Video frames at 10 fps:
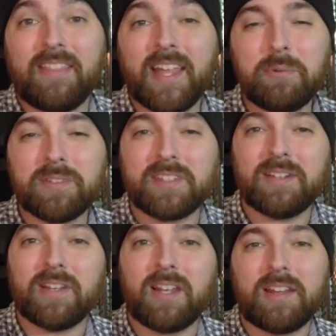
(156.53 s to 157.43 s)
That would
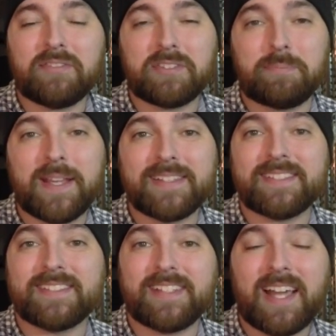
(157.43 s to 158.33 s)
save a lot of space
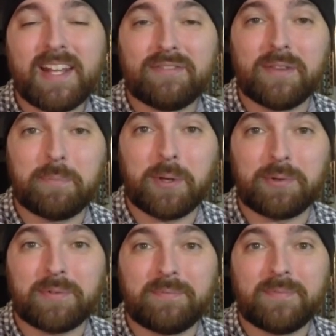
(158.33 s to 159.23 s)
inside of the boat,